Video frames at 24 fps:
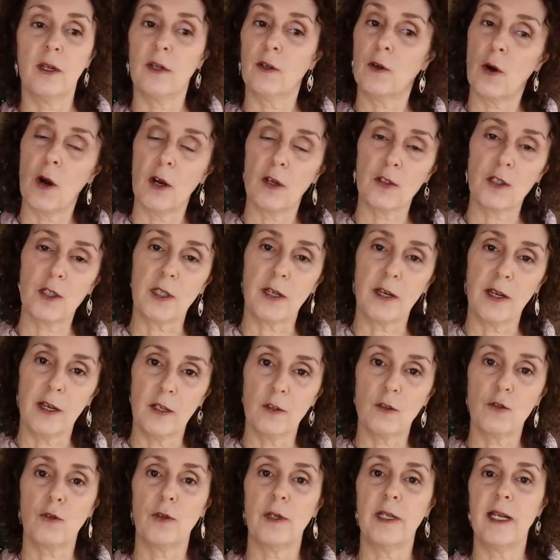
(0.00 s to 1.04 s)
across the
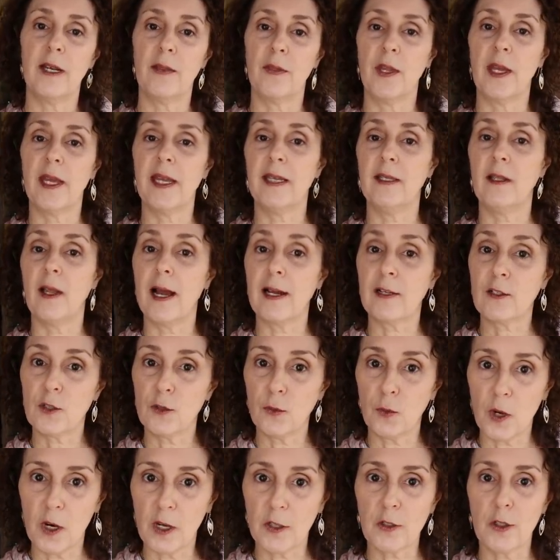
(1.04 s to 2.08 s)
country, and that he likes
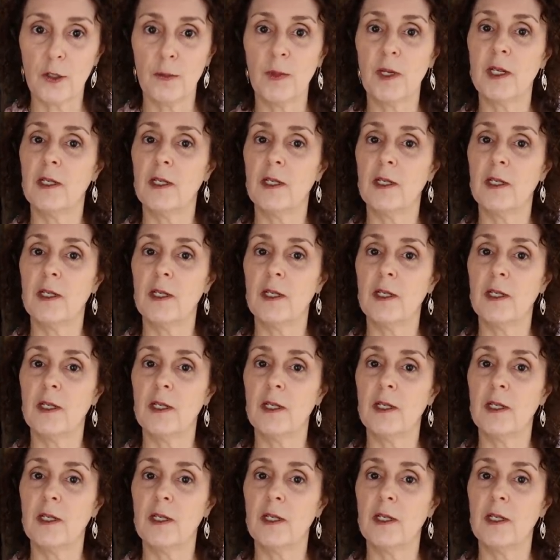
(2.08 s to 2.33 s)
to watch them